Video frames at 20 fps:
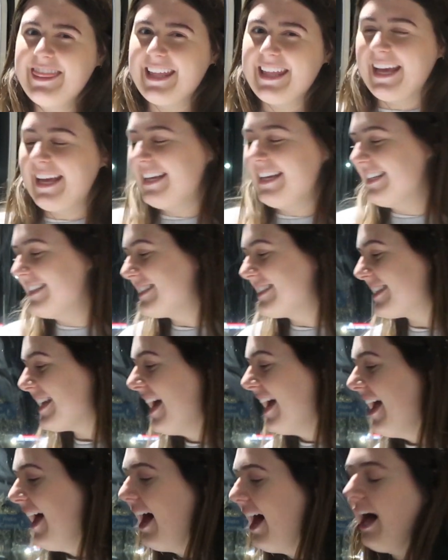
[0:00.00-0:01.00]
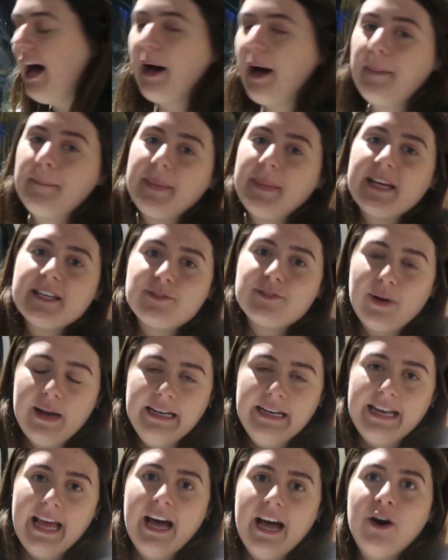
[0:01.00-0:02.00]
things because
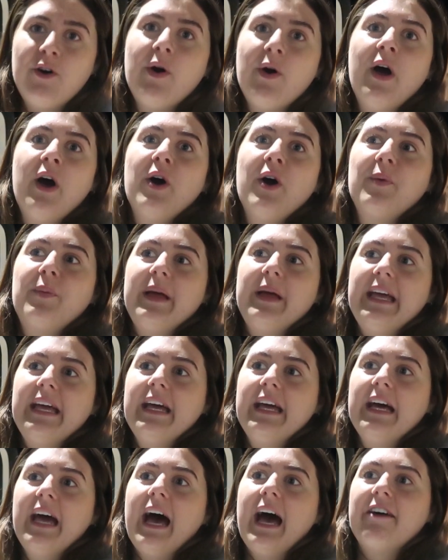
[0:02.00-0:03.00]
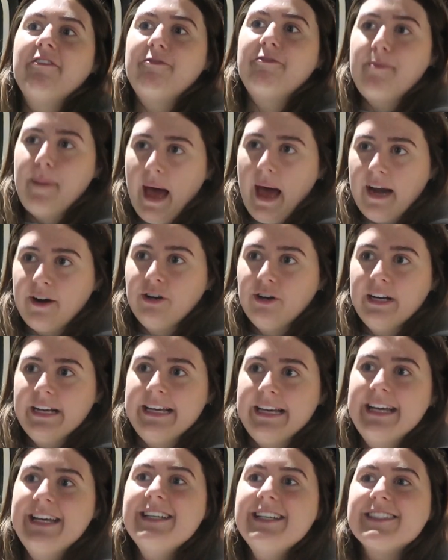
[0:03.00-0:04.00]
right now we have
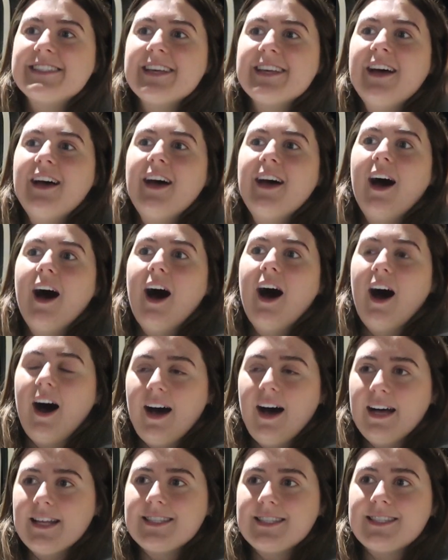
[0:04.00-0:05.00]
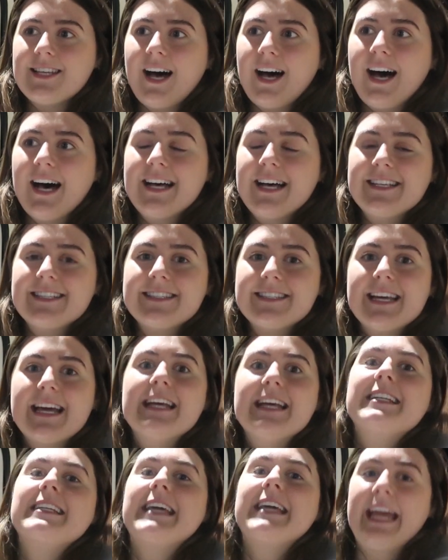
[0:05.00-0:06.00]
batteries, hot sauce,
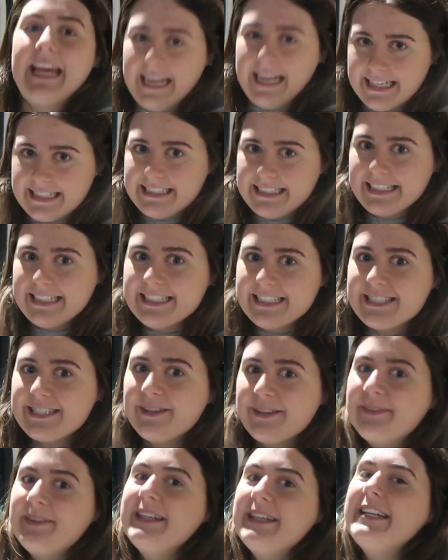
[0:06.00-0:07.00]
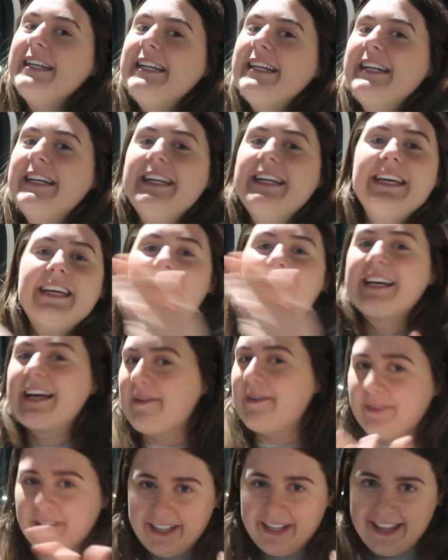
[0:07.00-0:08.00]
and candy. So we need a
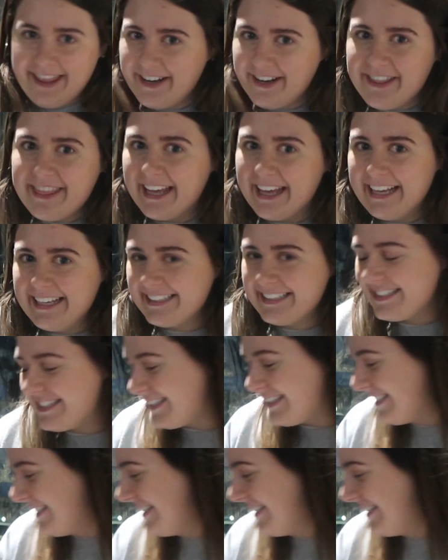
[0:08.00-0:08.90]
couple other things.